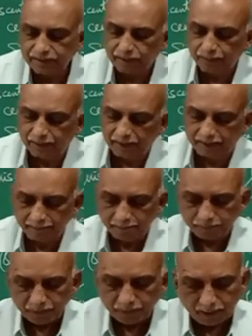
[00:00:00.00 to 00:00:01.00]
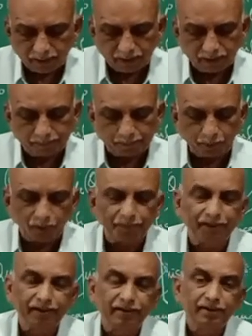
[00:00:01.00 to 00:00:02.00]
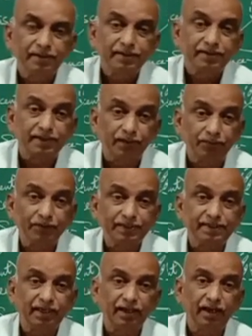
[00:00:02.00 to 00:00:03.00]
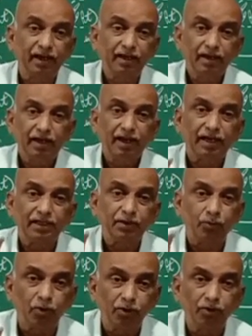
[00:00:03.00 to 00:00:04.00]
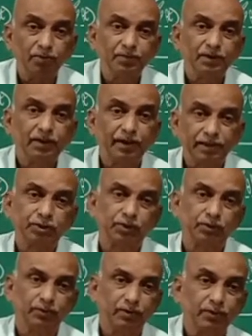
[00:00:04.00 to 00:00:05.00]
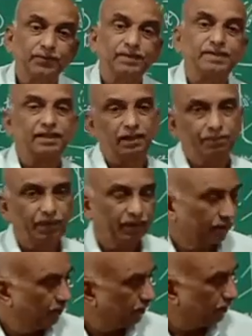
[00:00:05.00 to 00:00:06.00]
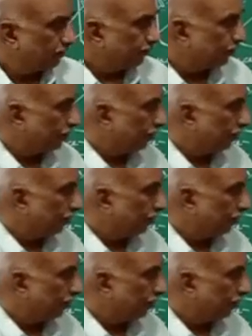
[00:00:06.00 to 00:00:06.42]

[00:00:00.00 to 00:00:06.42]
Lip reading: of the proper surface area and the volume ratio of the cell. So the